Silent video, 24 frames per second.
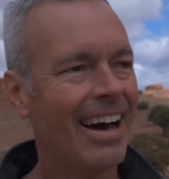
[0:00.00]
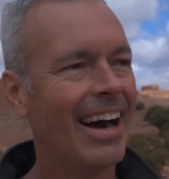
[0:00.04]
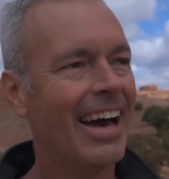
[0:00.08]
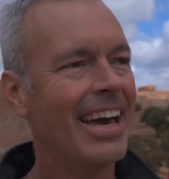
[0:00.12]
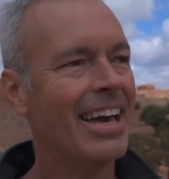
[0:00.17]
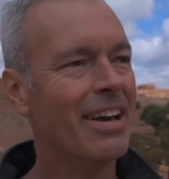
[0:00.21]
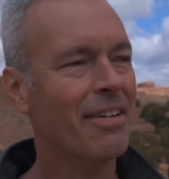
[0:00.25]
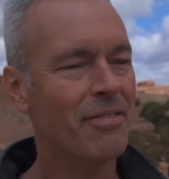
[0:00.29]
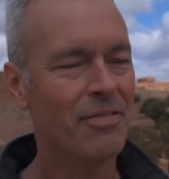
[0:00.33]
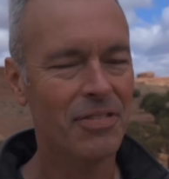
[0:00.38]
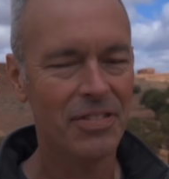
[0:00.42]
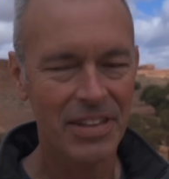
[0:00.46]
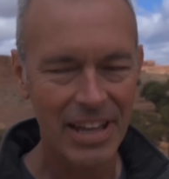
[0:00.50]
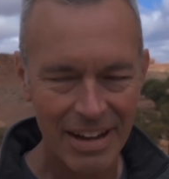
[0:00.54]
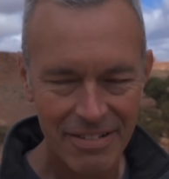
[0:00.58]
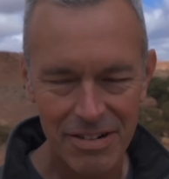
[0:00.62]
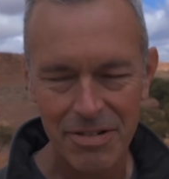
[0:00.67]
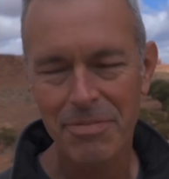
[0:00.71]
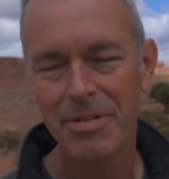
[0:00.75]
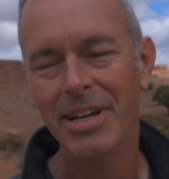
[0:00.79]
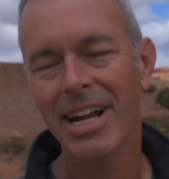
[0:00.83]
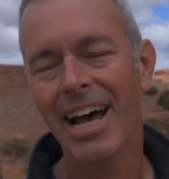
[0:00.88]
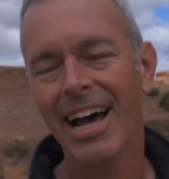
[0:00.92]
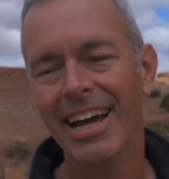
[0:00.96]
Swell? I have never
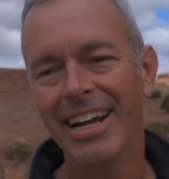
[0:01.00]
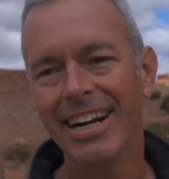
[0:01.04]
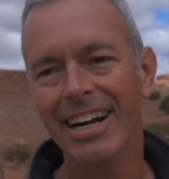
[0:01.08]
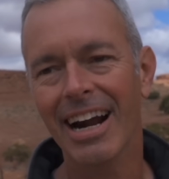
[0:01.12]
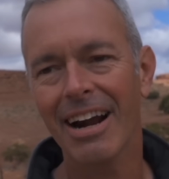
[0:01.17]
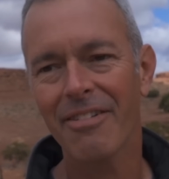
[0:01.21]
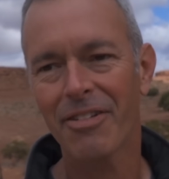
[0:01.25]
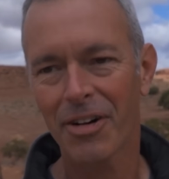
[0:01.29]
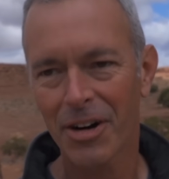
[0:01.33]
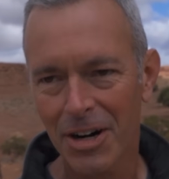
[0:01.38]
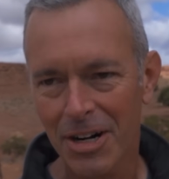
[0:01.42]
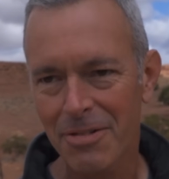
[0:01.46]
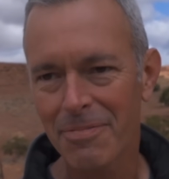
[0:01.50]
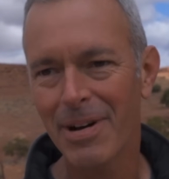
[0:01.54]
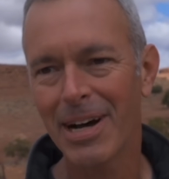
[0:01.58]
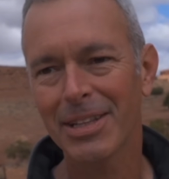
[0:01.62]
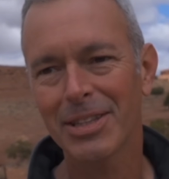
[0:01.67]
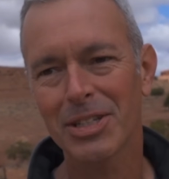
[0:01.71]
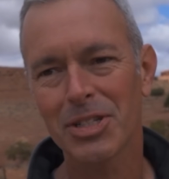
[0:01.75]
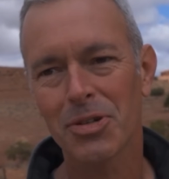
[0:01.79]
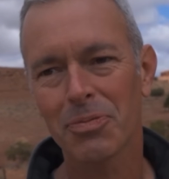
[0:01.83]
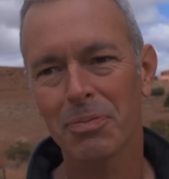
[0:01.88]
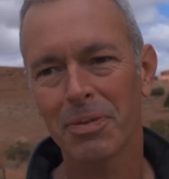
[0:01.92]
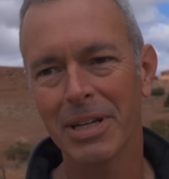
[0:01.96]
been out here. I've heard about
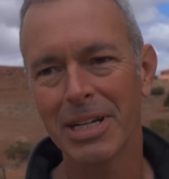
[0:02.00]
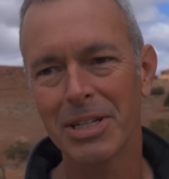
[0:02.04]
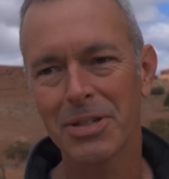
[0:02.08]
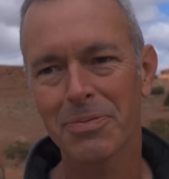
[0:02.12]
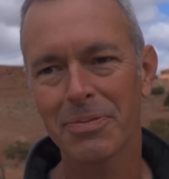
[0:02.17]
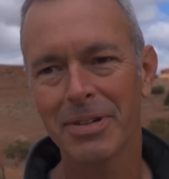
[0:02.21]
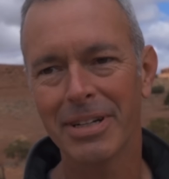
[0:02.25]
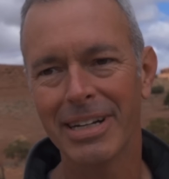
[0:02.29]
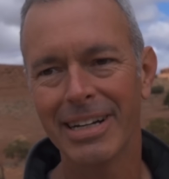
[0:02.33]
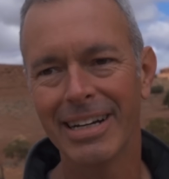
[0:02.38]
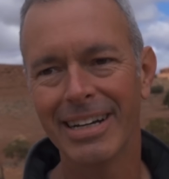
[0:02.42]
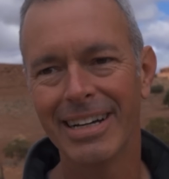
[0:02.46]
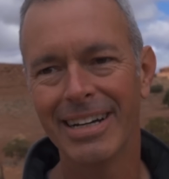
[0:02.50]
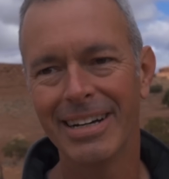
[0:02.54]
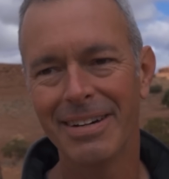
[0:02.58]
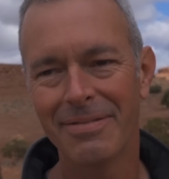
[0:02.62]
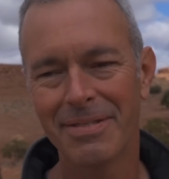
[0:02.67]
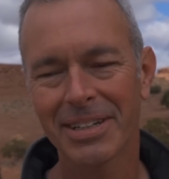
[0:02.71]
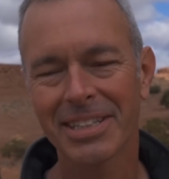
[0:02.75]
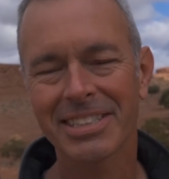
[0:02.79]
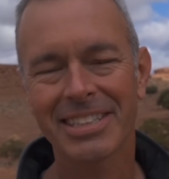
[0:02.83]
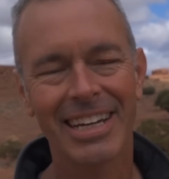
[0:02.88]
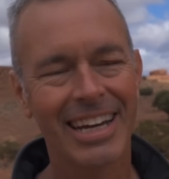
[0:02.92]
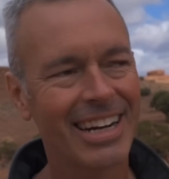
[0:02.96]
this place, but uh, I'm
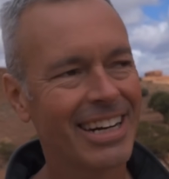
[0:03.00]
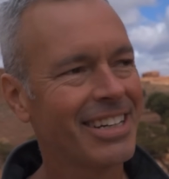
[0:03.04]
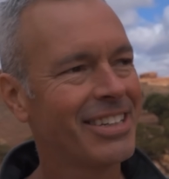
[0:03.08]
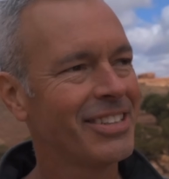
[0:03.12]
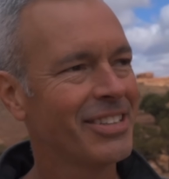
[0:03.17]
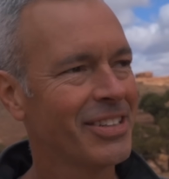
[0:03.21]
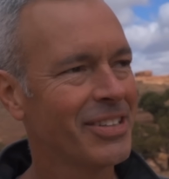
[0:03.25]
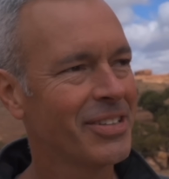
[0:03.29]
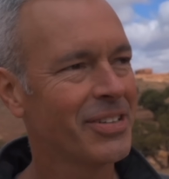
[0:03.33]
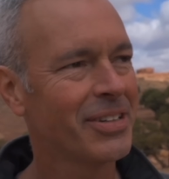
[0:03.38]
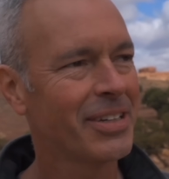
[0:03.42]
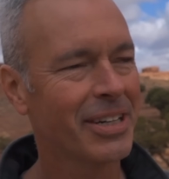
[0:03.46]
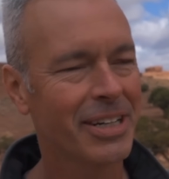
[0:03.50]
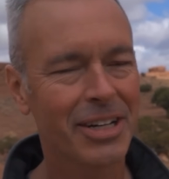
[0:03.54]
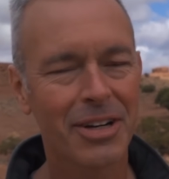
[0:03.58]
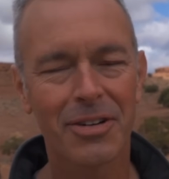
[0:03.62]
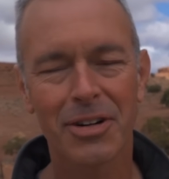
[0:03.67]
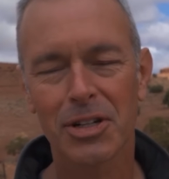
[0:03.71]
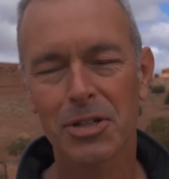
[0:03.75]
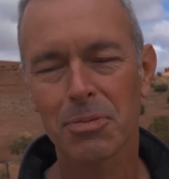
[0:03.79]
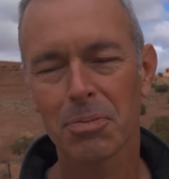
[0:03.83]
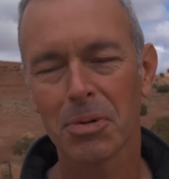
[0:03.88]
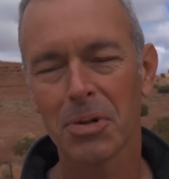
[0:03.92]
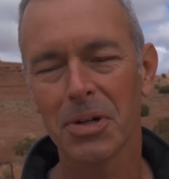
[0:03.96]
excited to uh, go
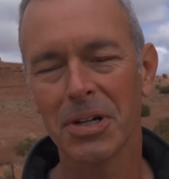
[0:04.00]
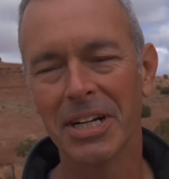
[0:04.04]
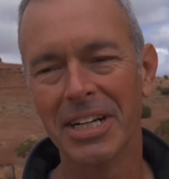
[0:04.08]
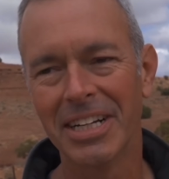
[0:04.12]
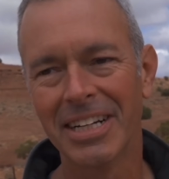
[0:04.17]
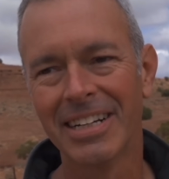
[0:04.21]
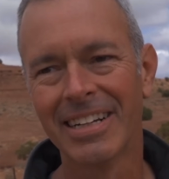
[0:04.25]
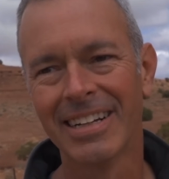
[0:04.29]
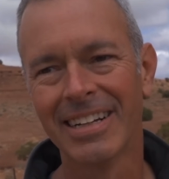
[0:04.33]
explore it.